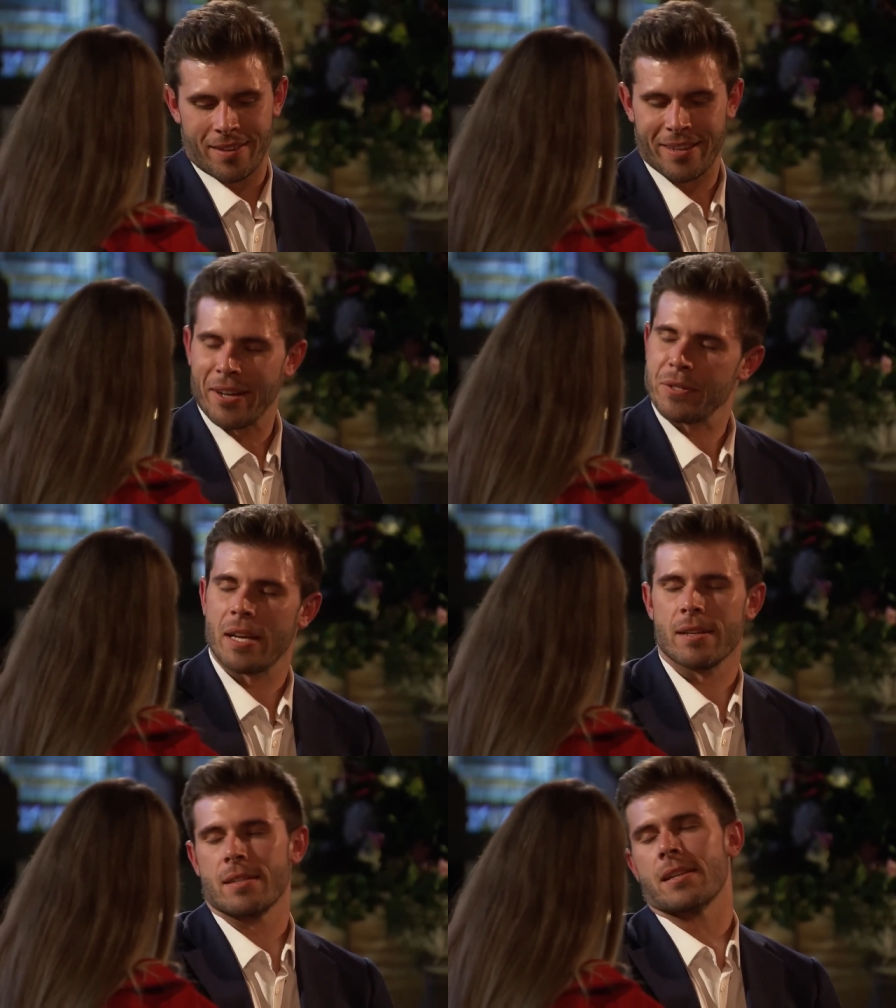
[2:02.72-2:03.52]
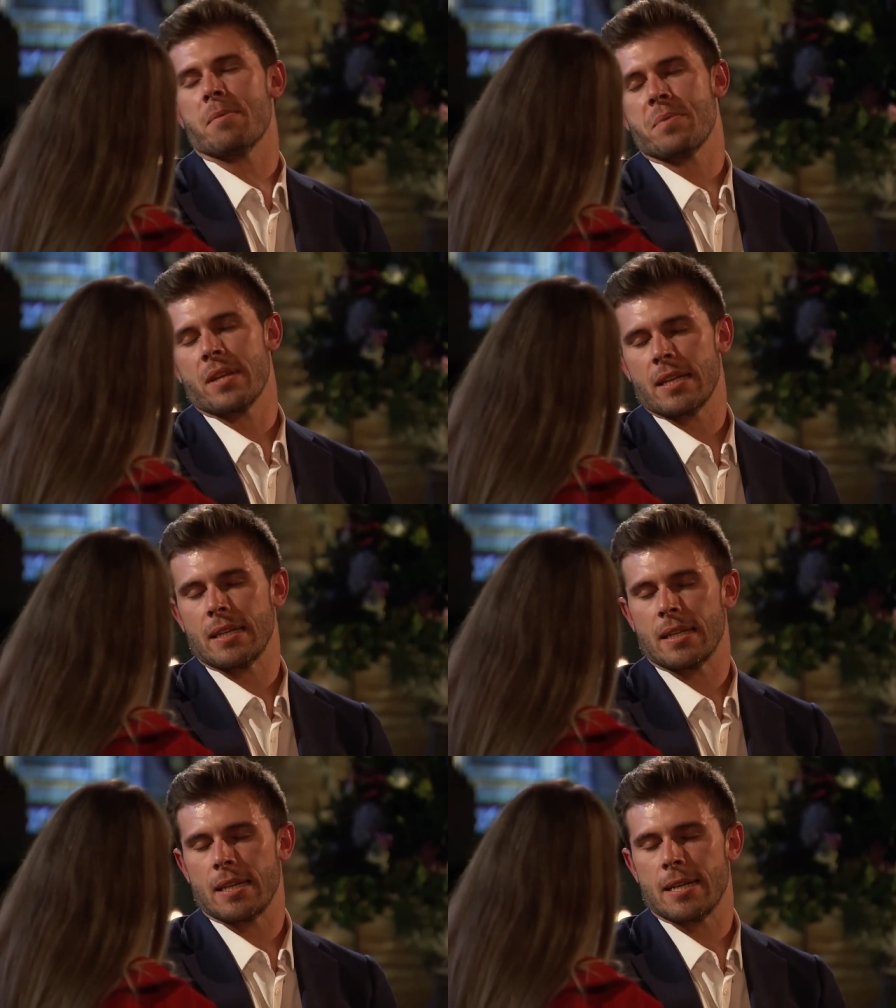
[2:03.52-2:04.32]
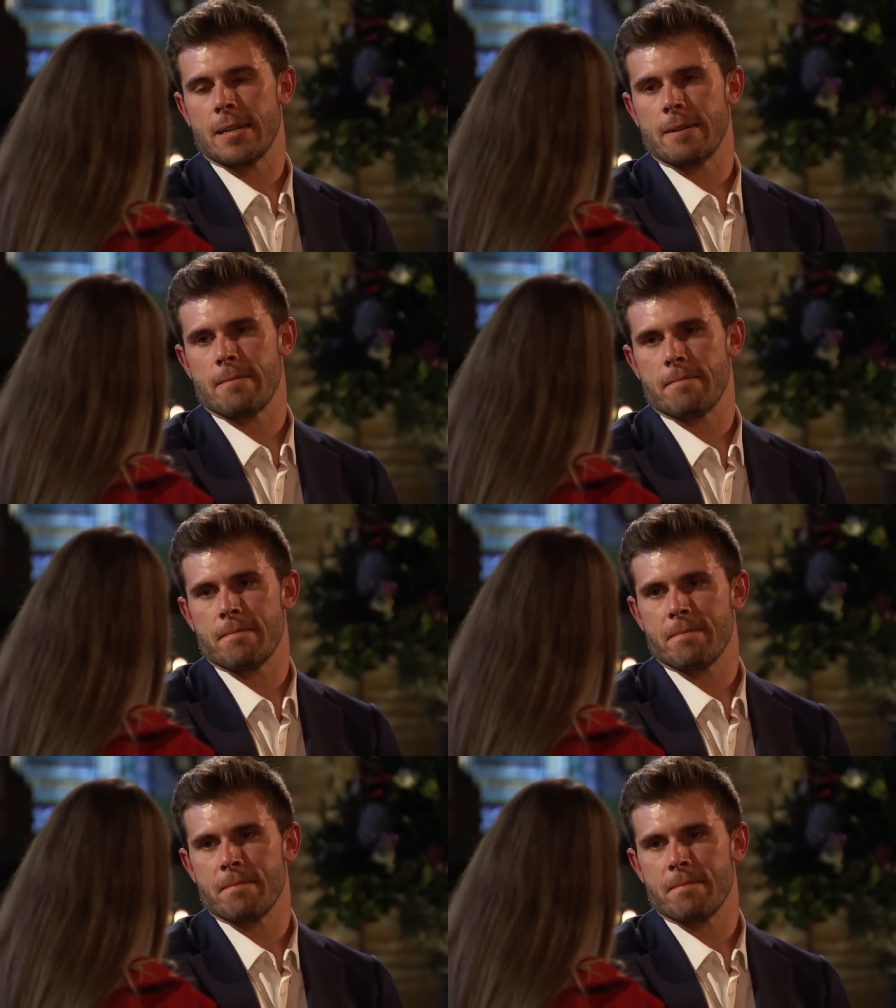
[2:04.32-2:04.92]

you know, tell you something. Yeah. Um,